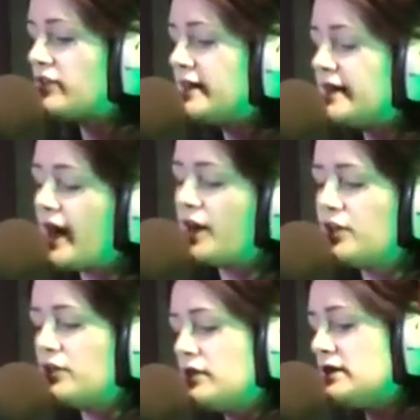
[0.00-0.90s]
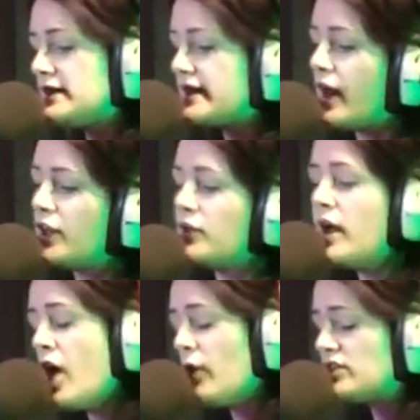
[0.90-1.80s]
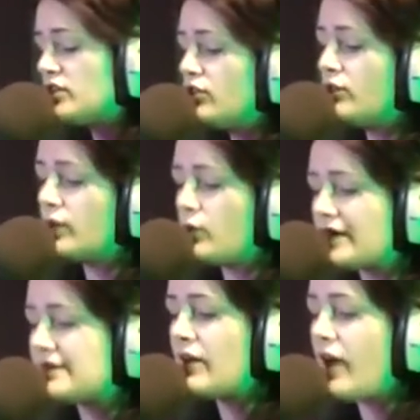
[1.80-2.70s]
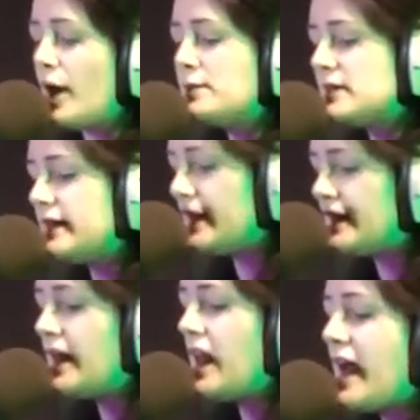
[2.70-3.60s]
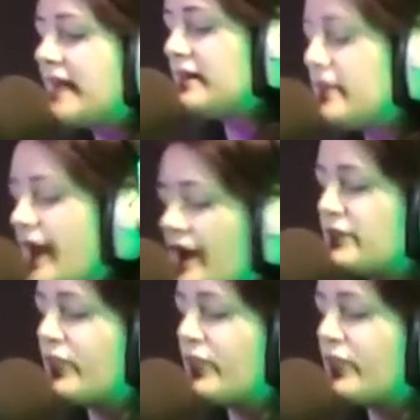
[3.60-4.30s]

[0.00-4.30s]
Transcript: I tell you and sell you what's new and what's now obsolete. And they like their garage